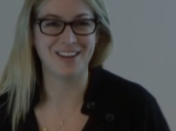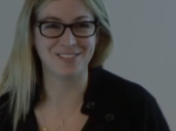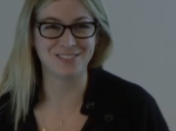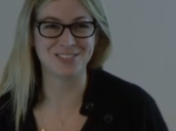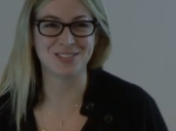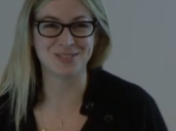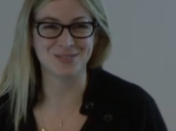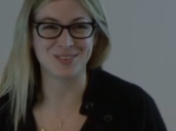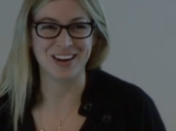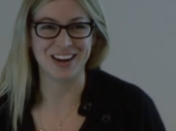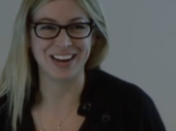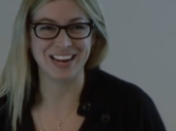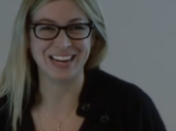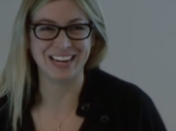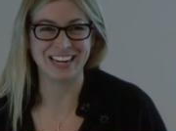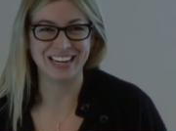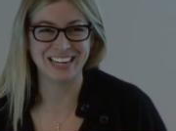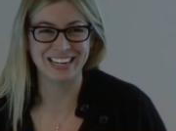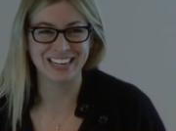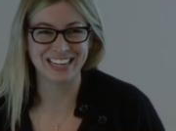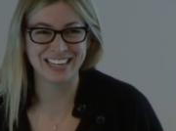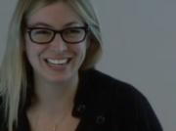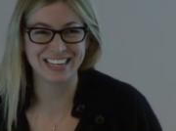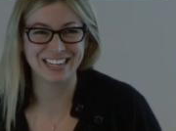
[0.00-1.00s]
I was 20.
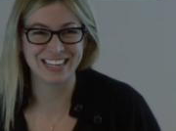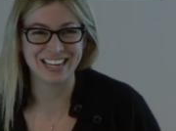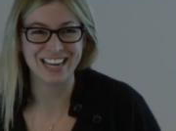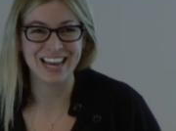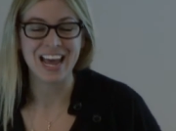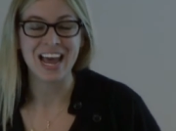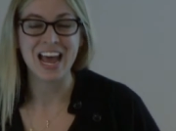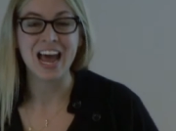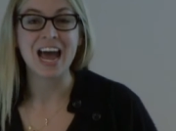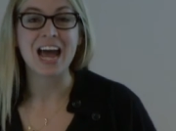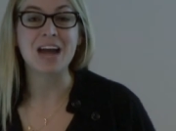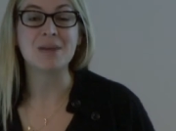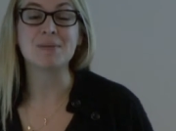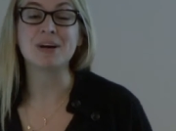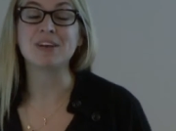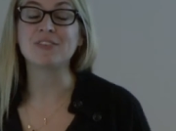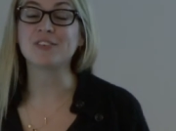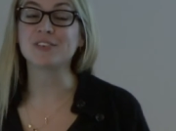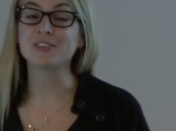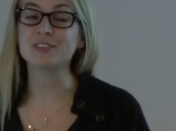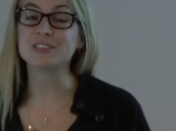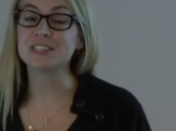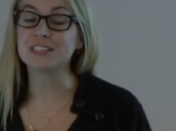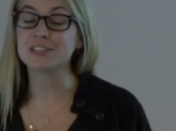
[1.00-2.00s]
And my
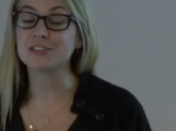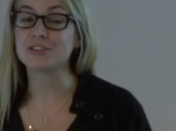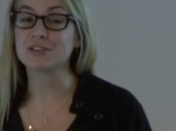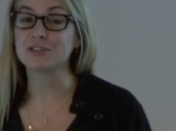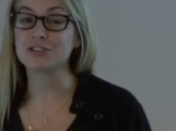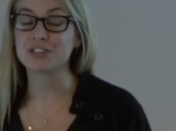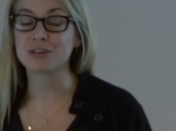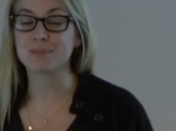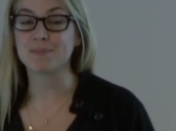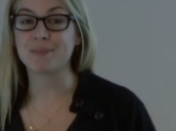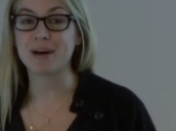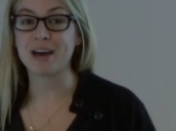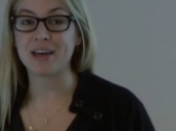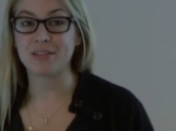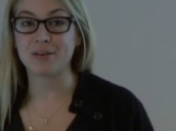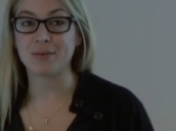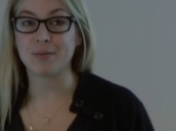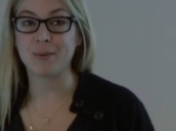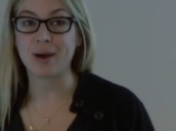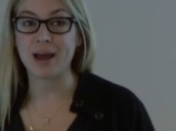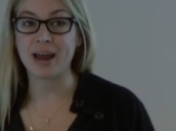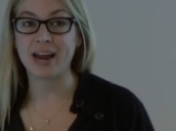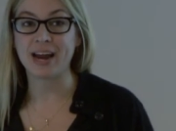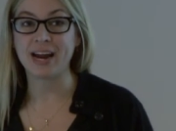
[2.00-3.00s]
first internship, by the
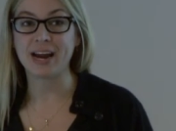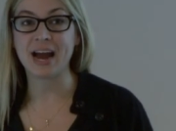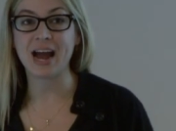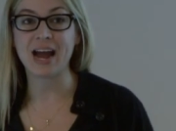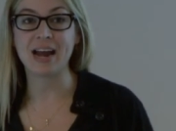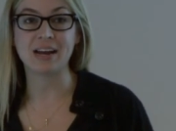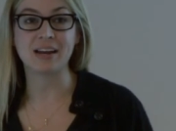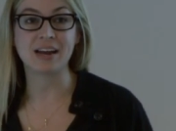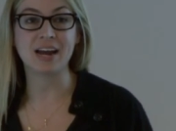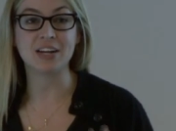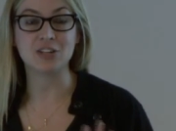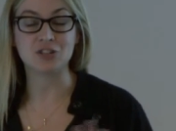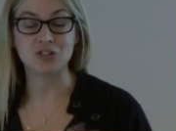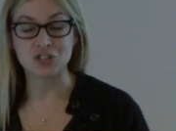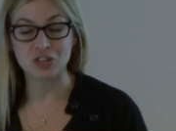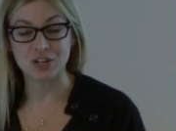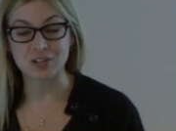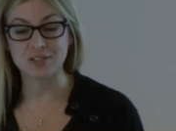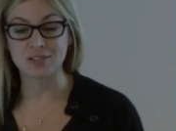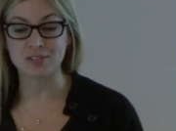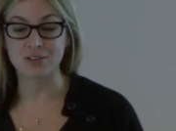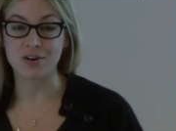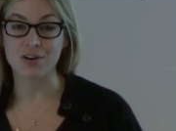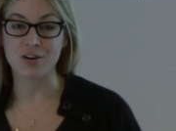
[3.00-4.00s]
way, I had
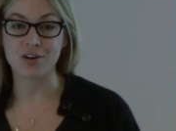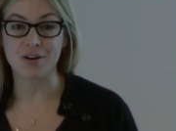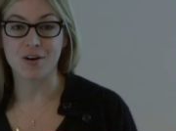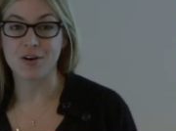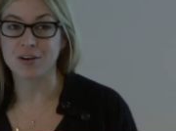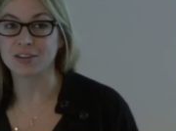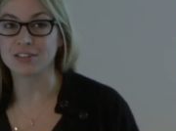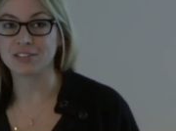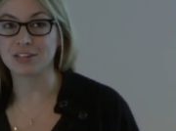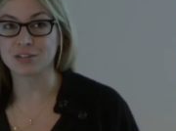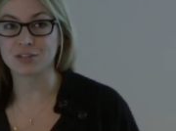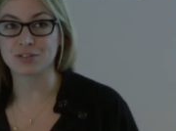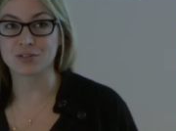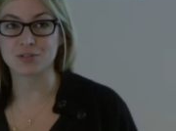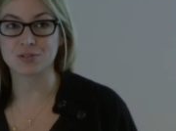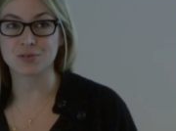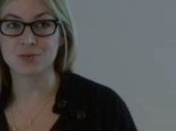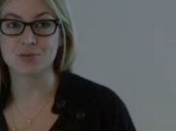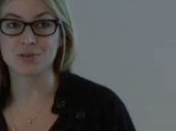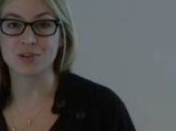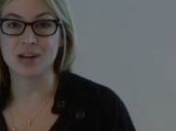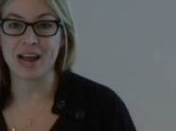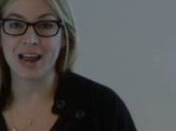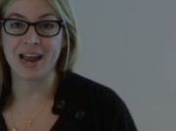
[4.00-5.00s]
just started architecture
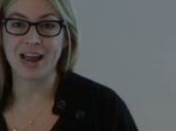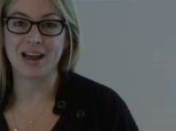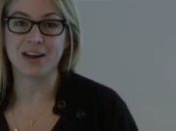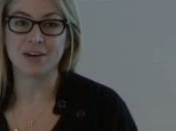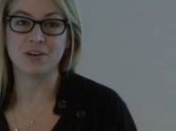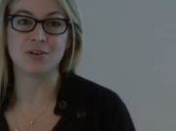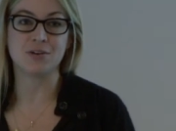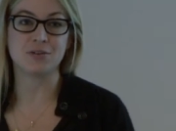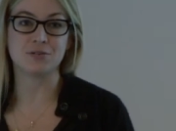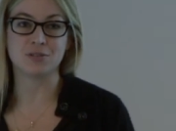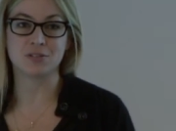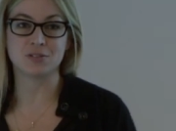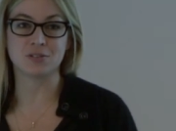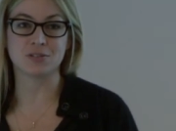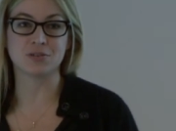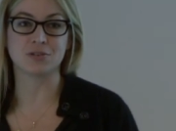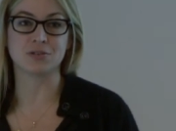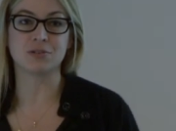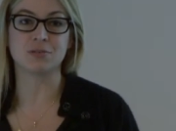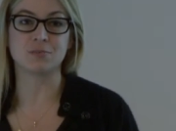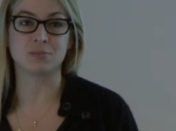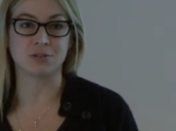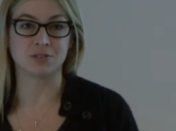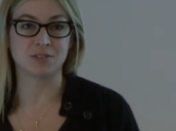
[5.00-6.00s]
school. I had no
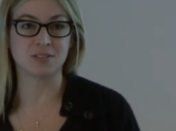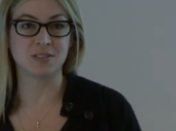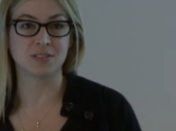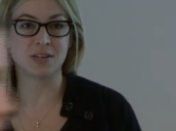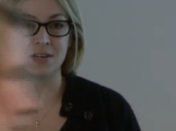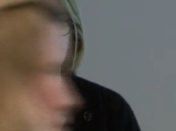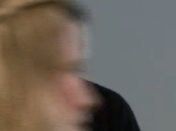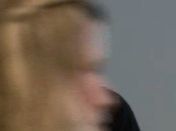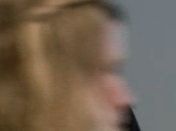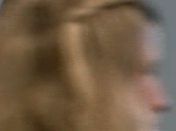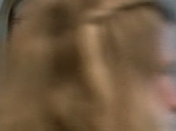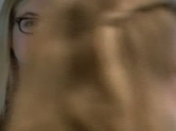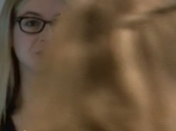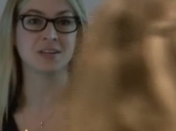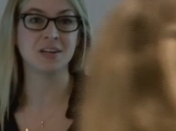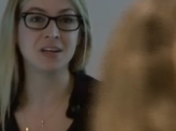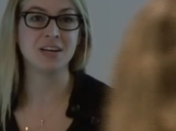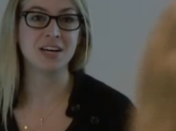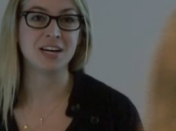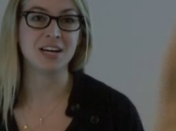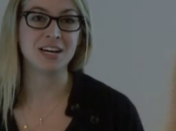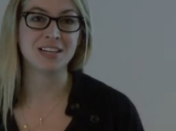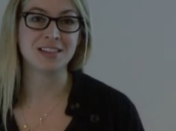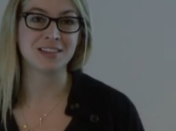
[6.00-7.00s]
discernible skills
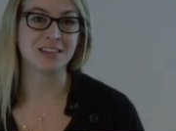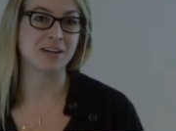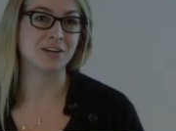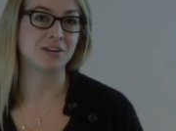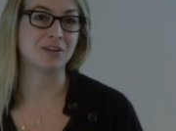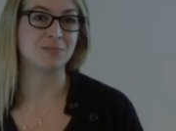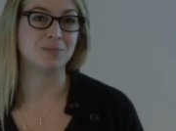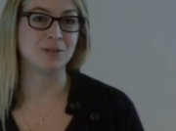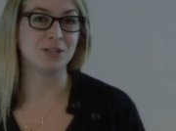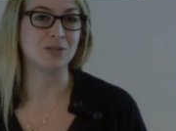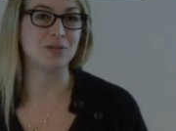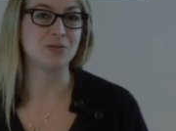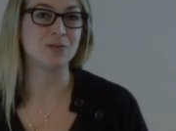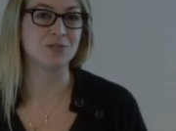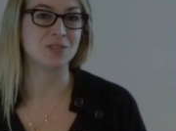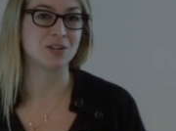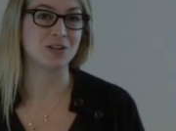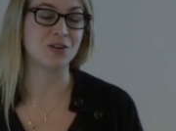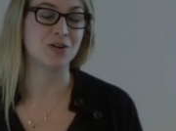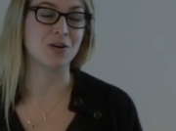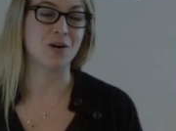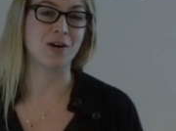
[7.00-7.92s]
that could be used in an